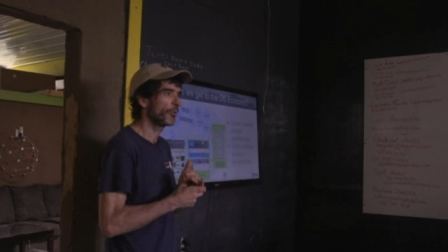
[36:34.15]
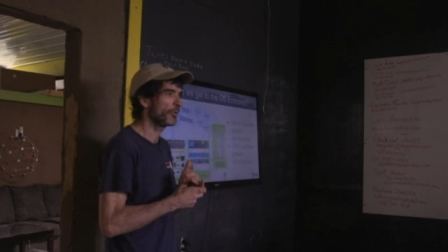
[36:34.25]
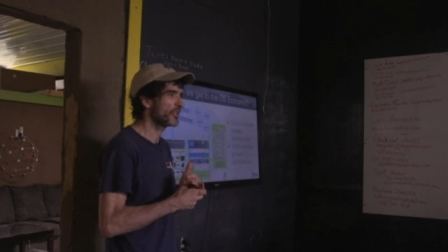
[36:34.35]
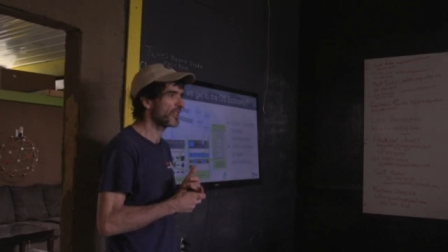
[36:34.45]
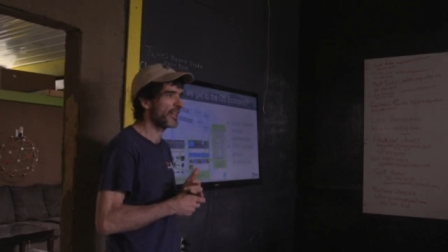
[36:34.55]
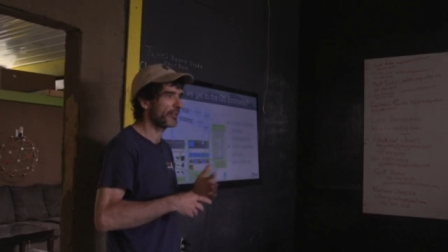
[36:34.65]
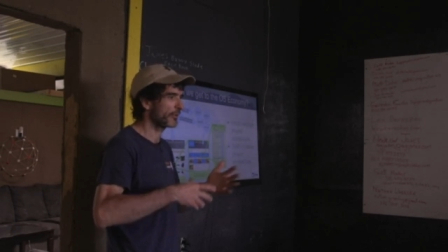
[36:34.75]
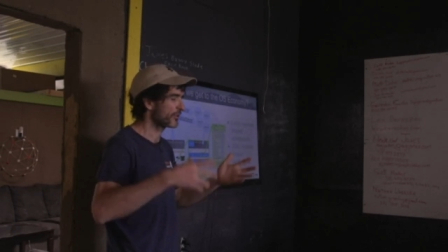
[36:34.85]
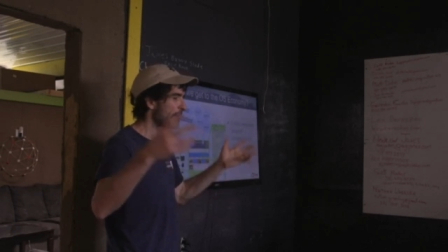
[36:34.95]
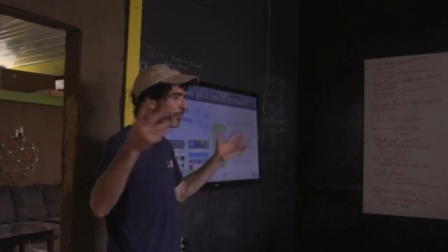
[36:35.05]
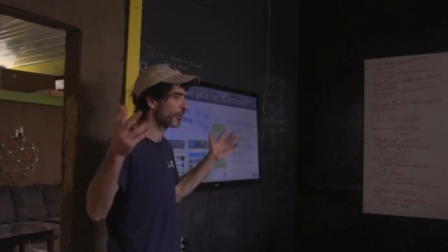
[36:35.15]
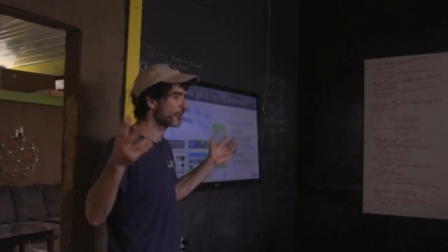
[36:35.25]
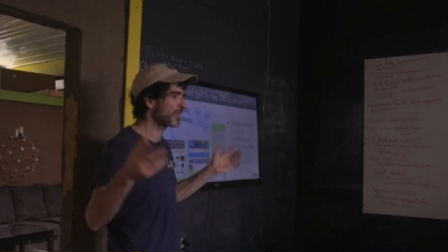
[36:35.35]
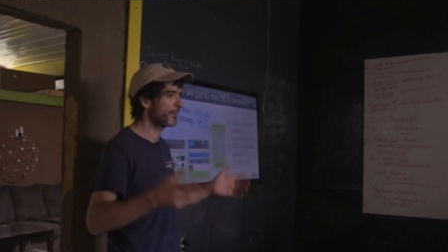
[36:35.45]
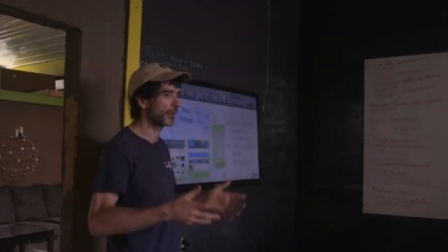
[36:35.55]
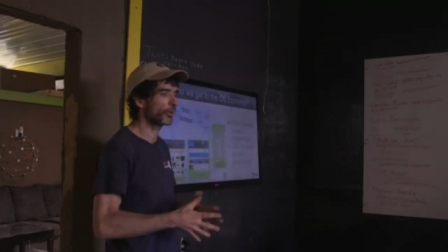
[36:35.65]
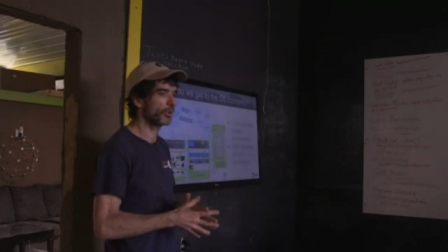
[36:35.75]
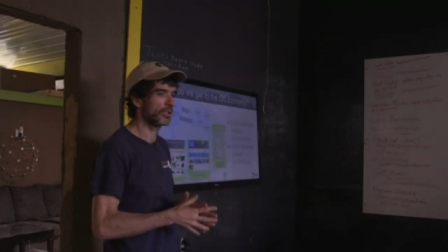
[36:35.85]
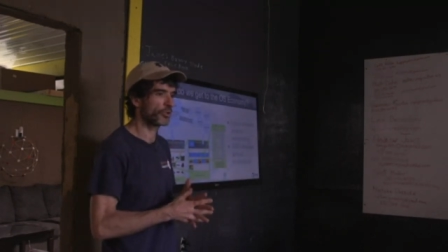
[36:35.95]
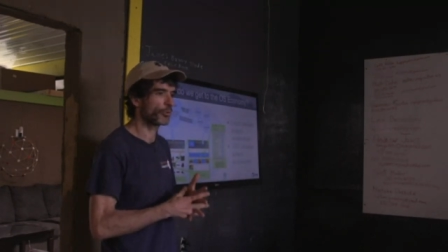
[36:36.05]
We say prototype a
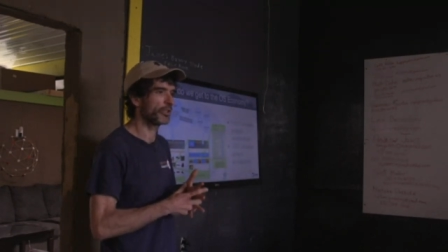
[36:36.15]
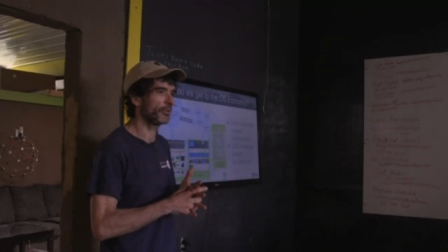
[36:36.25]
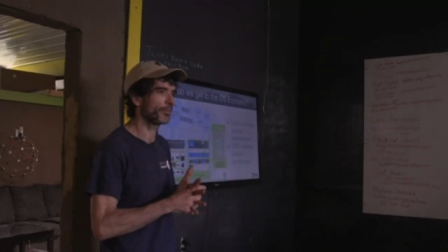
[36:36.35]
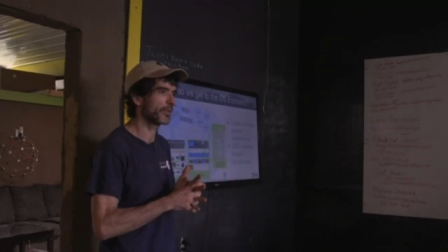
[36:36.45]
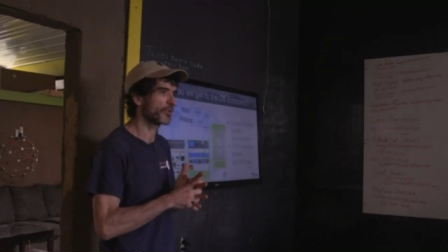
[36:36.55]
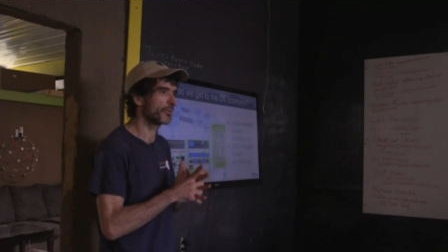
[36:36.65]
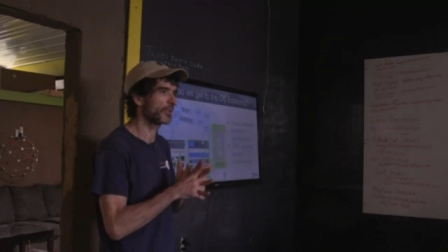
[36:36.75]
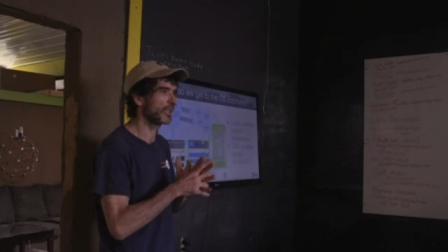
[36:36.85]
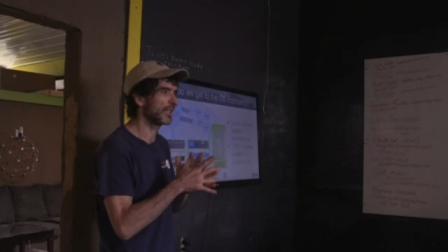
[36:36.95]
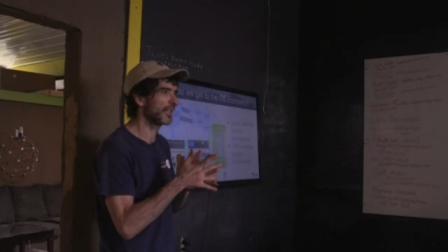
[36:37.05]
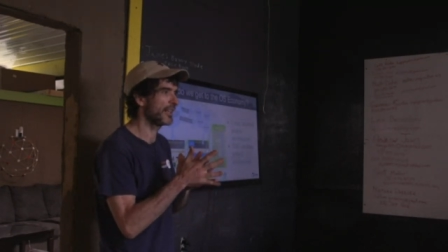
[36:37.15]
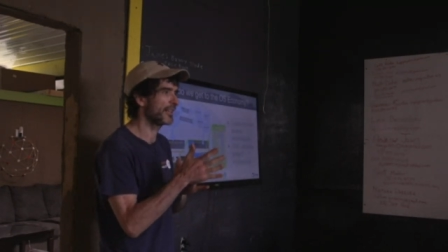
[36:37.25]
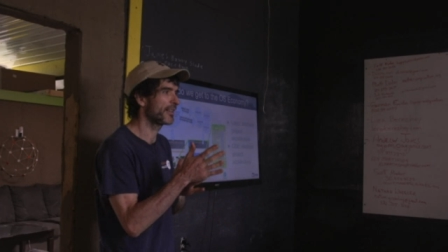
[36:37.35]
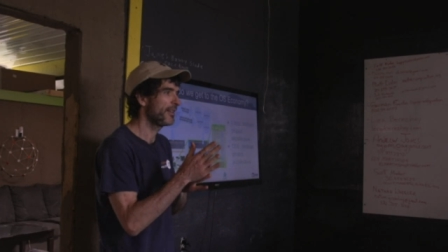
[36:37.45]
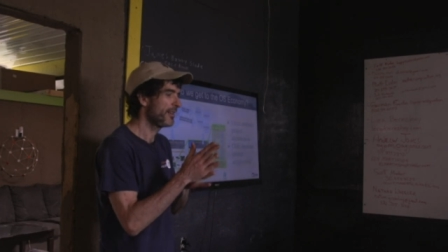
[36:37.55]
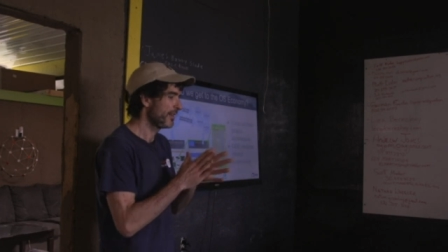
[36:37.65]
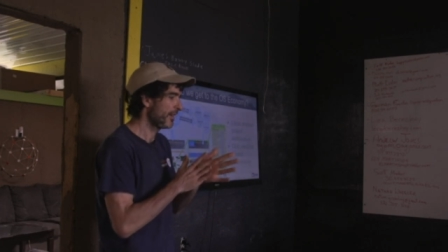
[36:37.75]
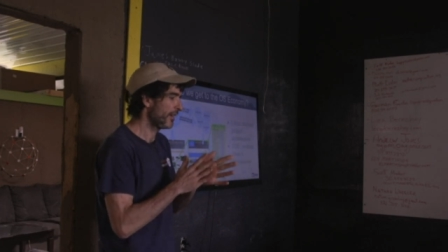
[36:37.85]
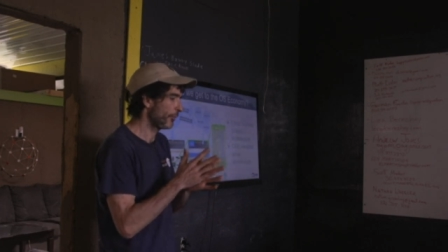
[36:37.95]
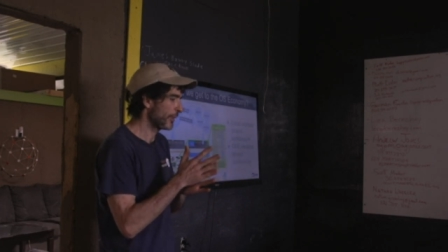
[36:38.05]
cordless drill or something like that.
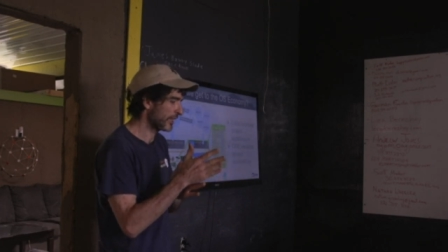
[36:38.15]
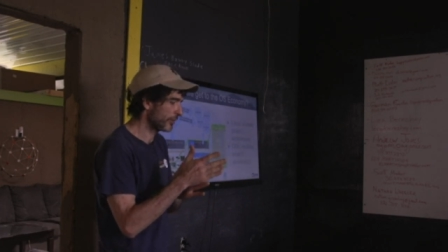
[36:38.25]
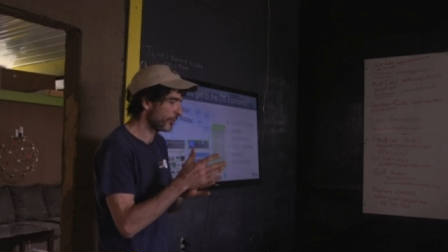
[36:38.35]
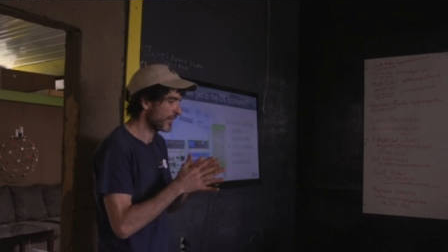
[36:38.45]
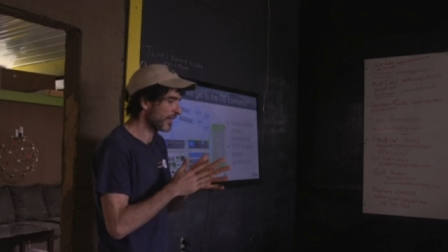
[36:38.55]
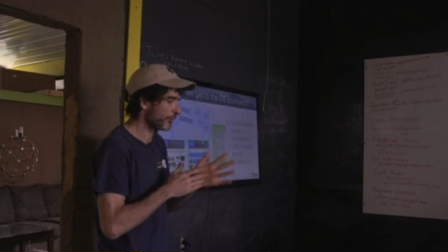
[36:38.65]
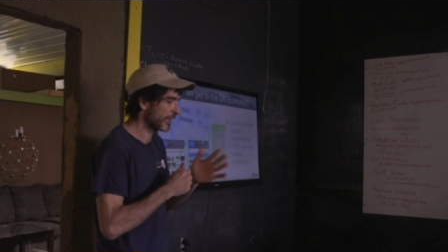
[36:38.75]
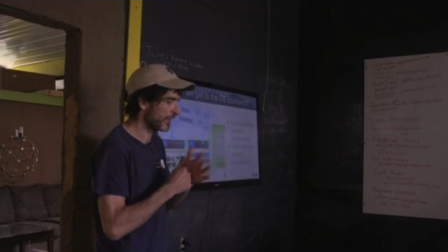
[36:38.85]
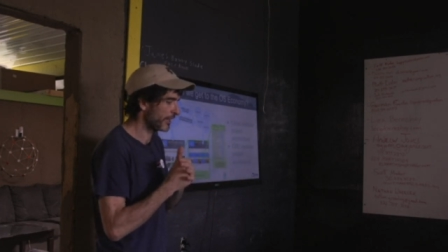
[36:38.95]
We can do that.